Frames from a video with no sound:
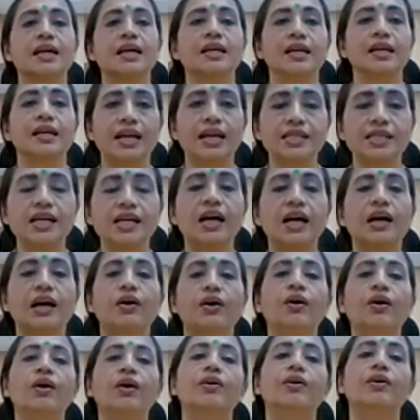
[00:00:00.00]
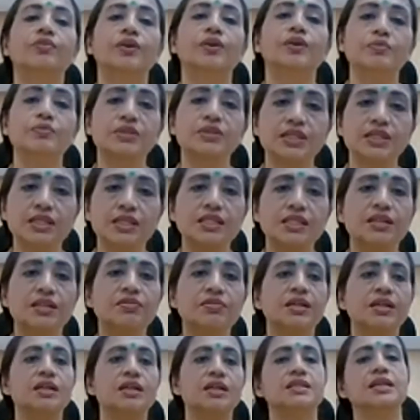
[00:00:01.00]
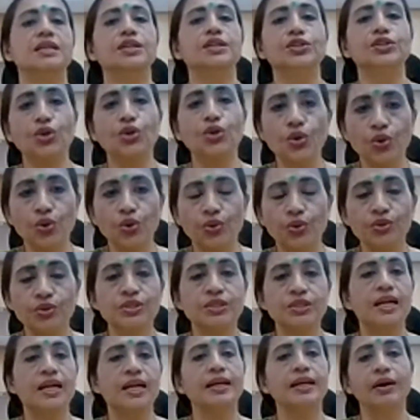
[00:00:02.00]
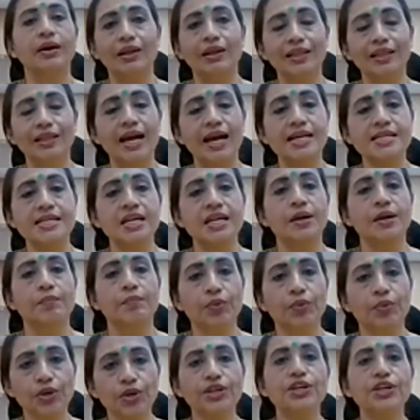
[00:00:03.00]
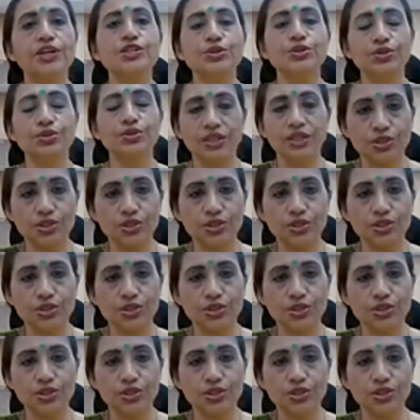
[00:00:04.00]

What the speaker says: data from CCTVs and drones and all that, put it into these